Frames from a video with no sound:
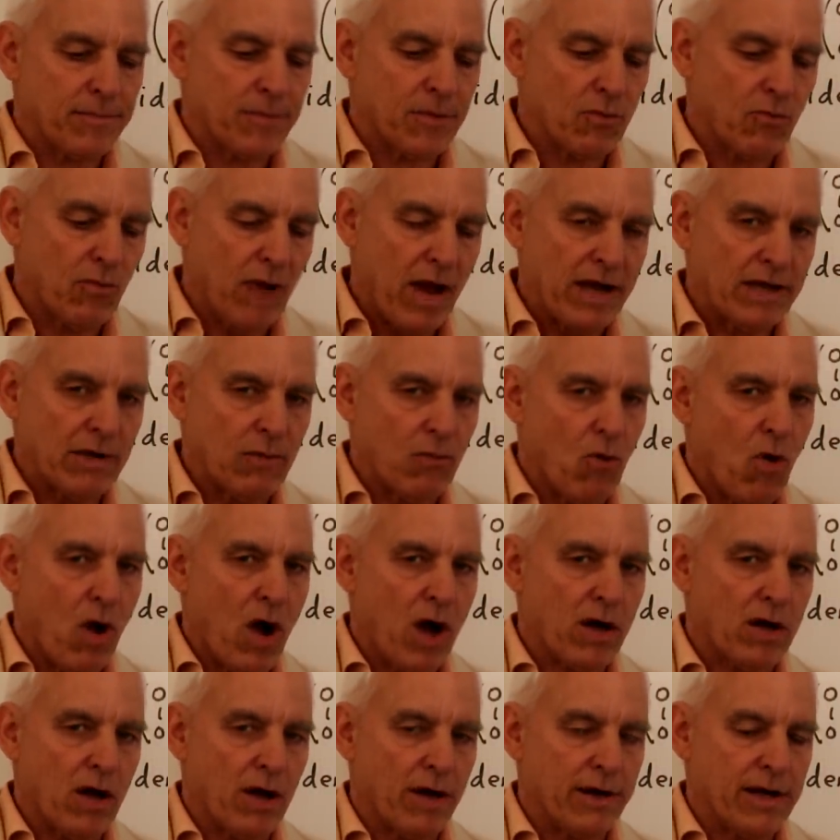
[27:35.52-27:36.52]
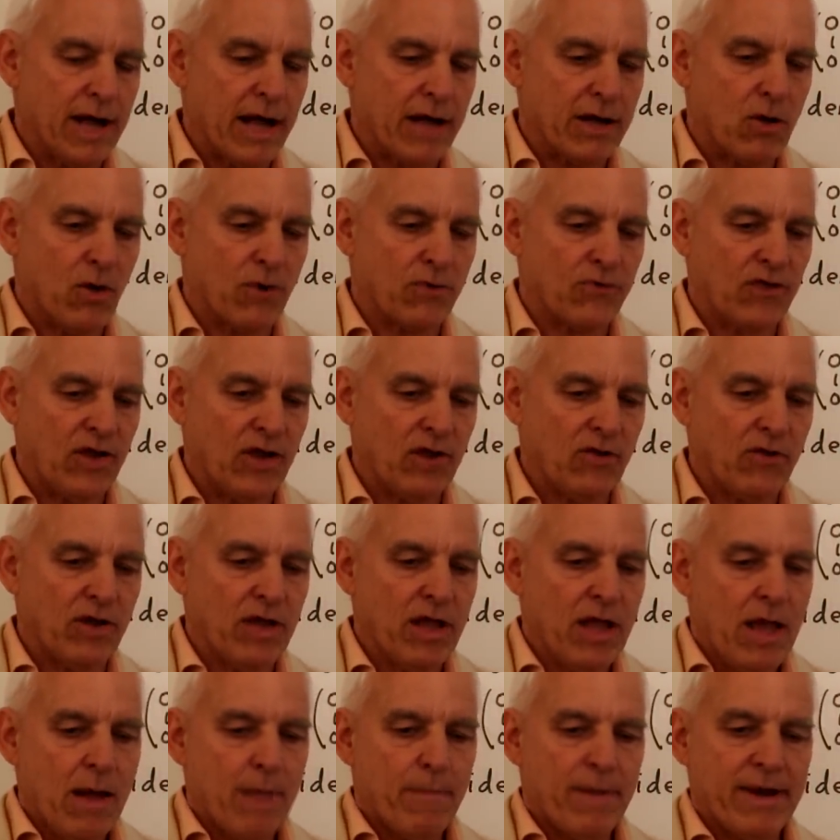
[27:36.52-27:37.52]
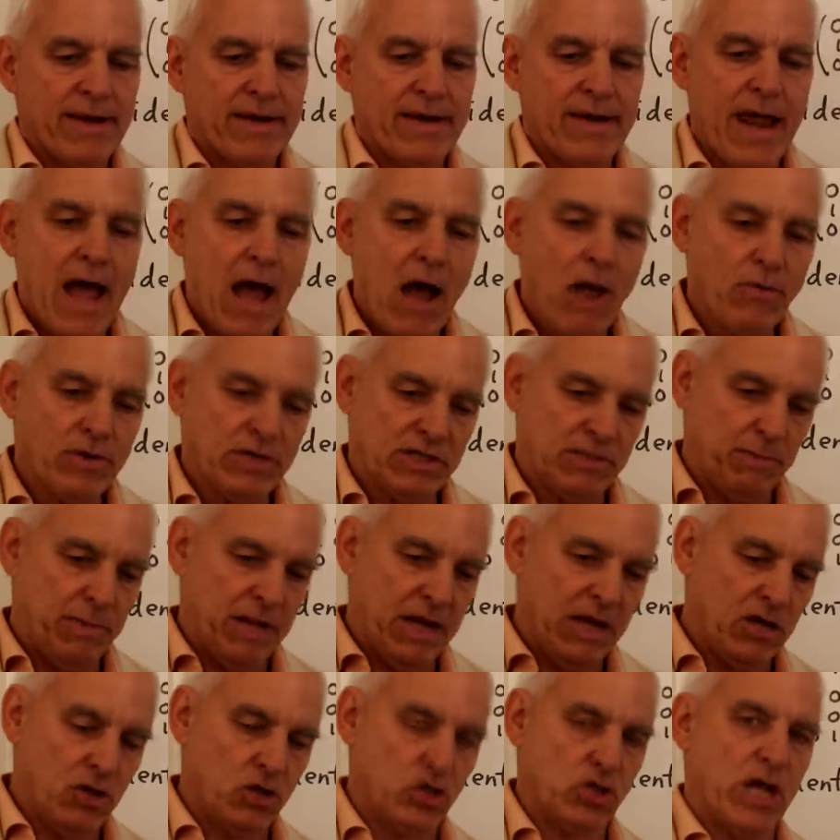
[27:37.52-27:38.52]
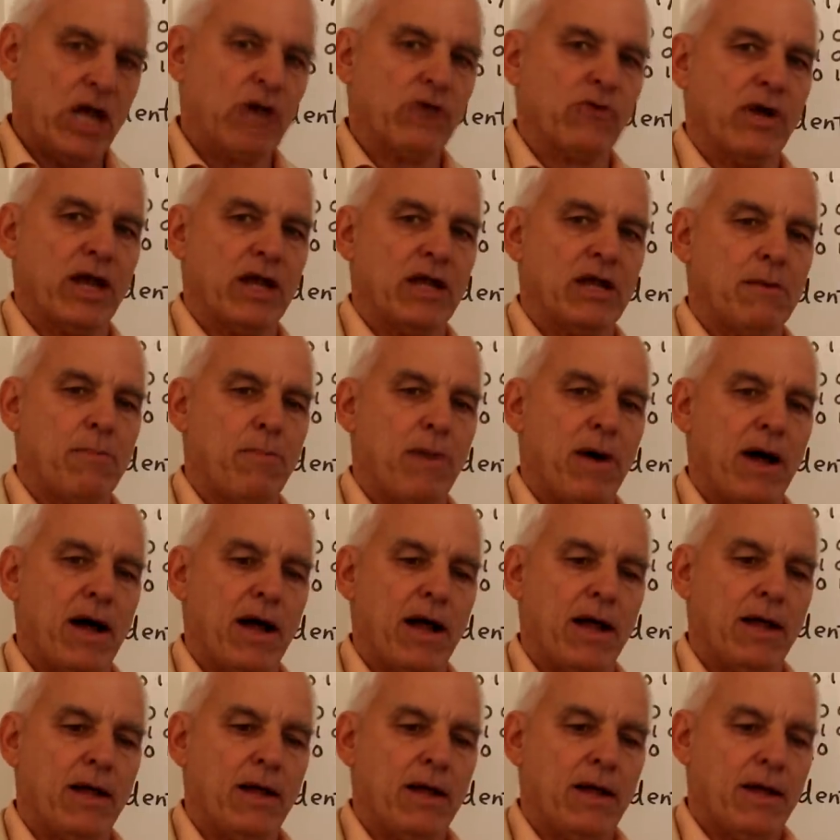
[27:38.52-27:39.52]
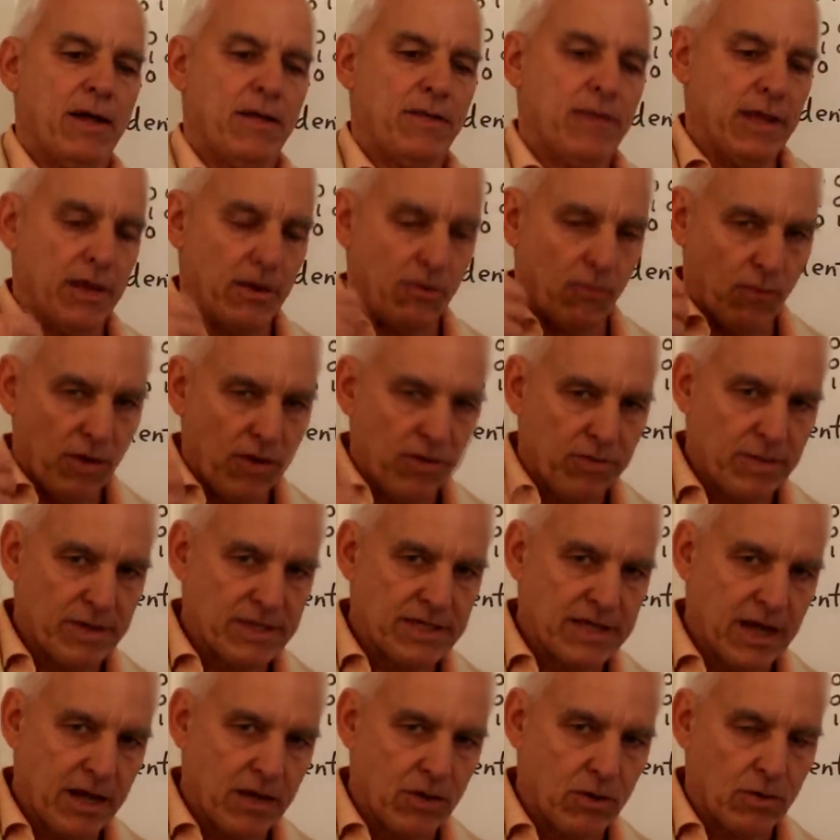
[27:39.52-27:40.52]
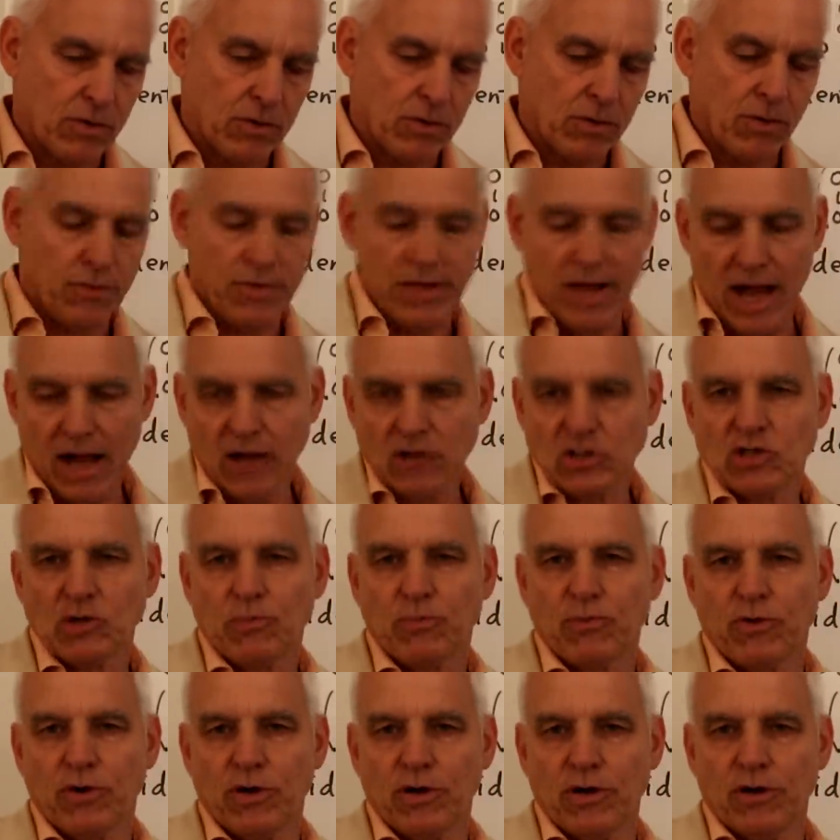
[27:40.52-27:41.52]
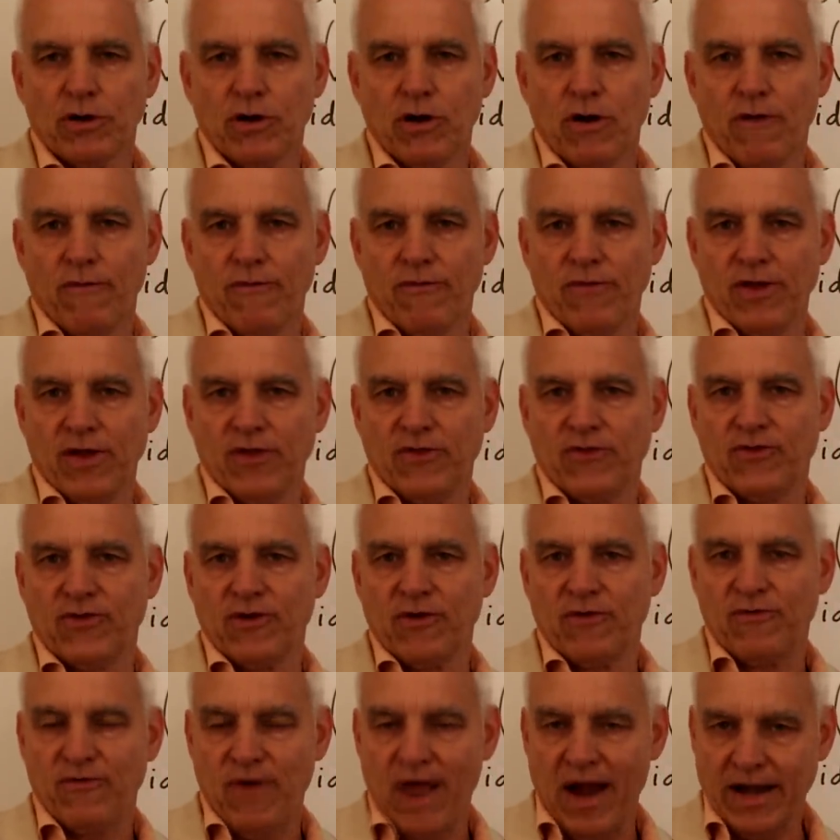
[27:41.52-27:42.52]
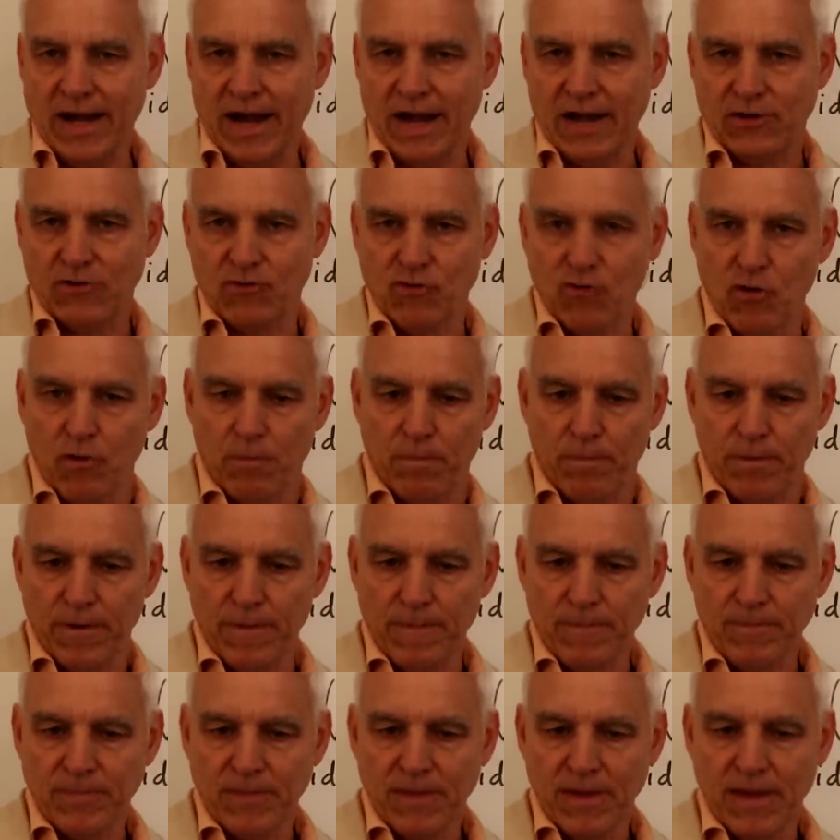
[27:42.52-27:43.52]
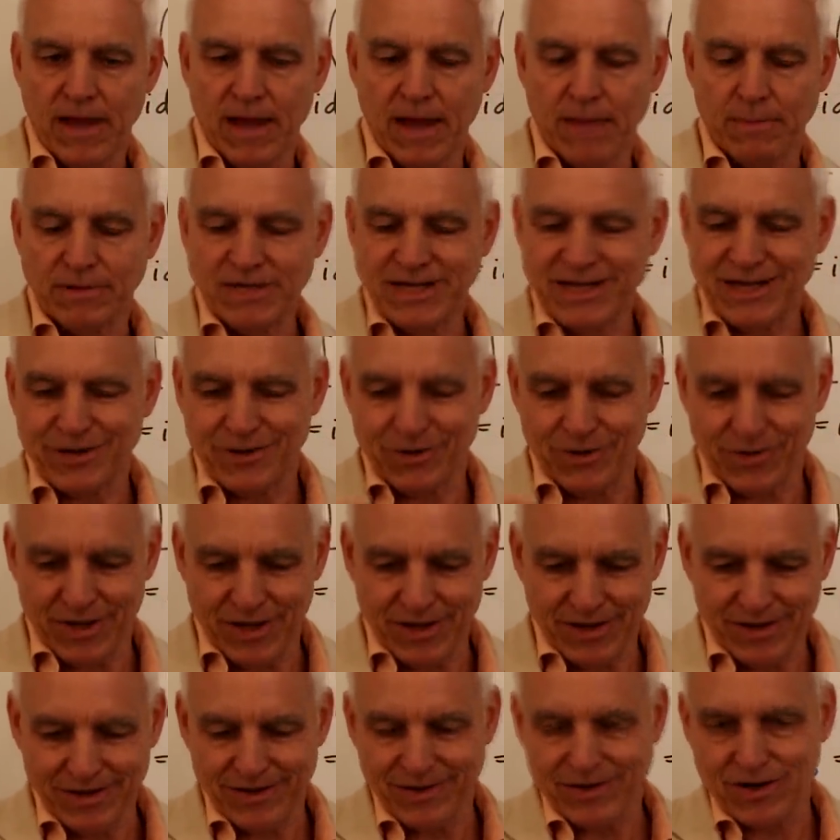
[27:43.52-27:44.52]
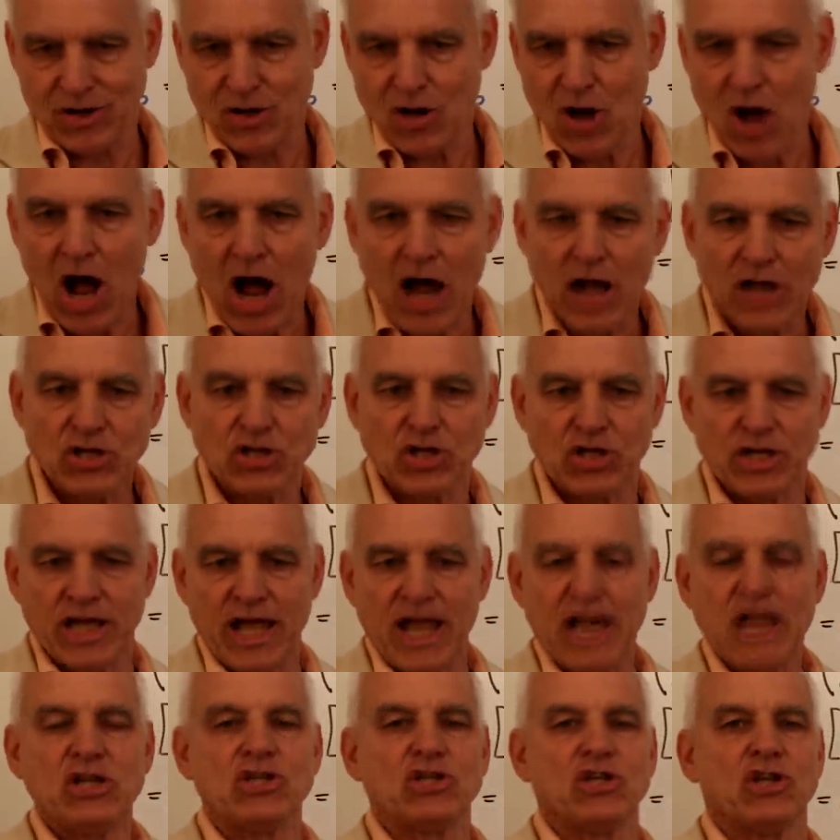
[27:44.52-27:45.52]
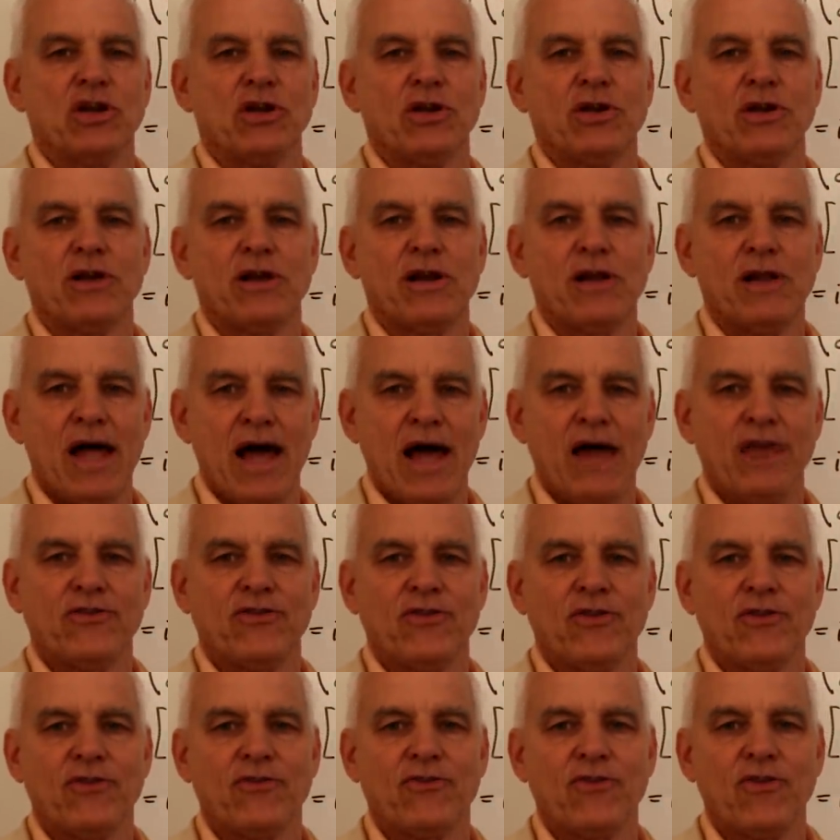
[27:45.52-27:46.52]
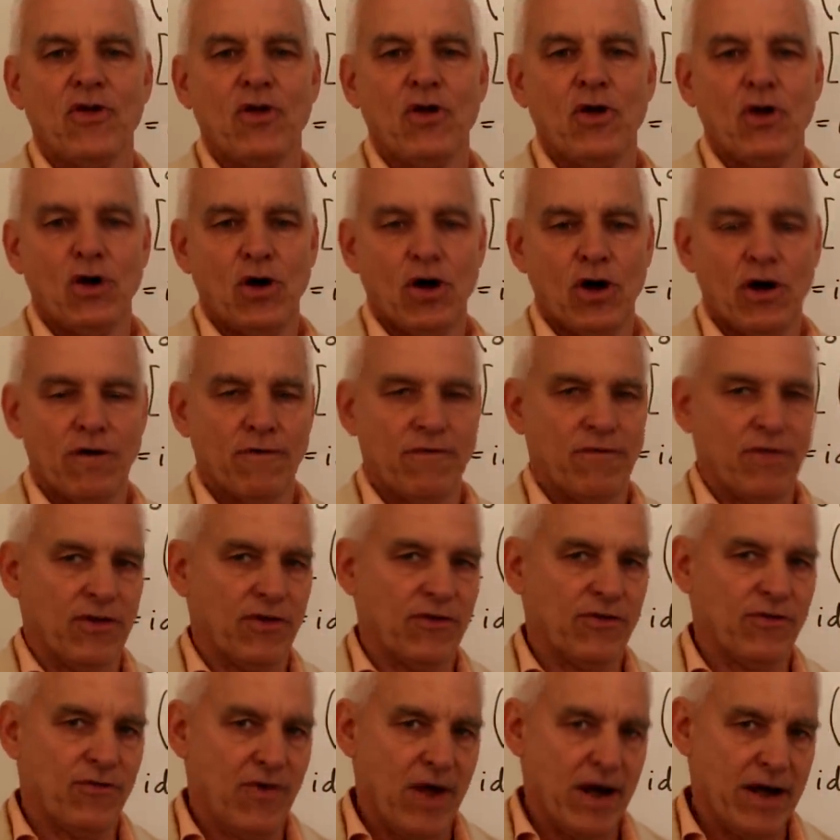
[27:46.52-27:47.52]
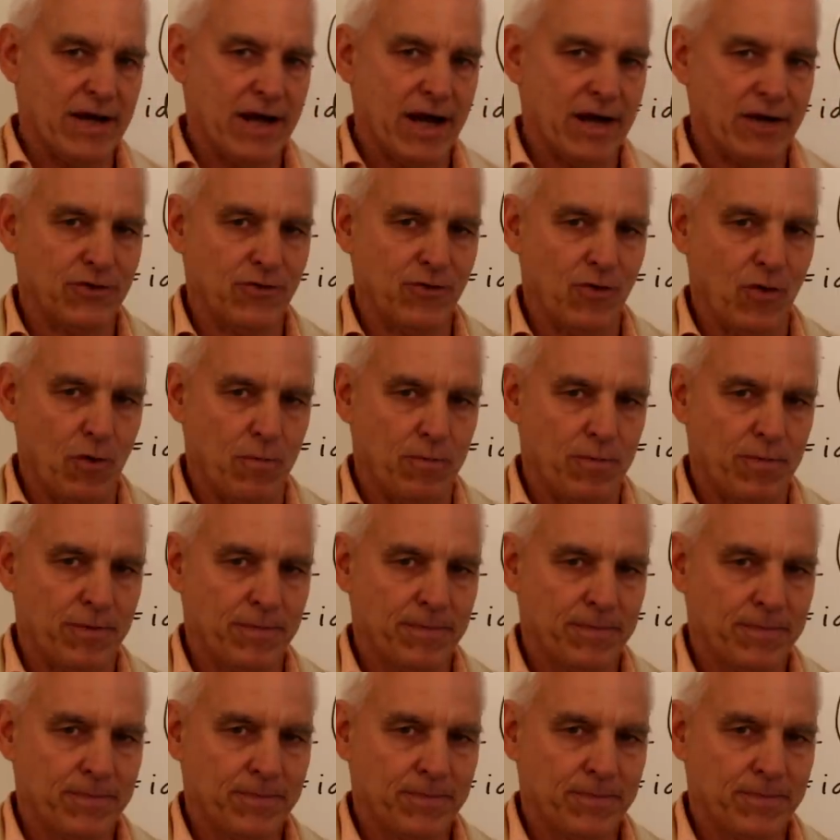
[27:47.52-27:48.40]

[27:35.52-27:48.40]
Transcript: random walk on an icosahedron, but now it's being generated by the arithmetic or the algebra of this finite group, in particular the conjugation classes of this finite group.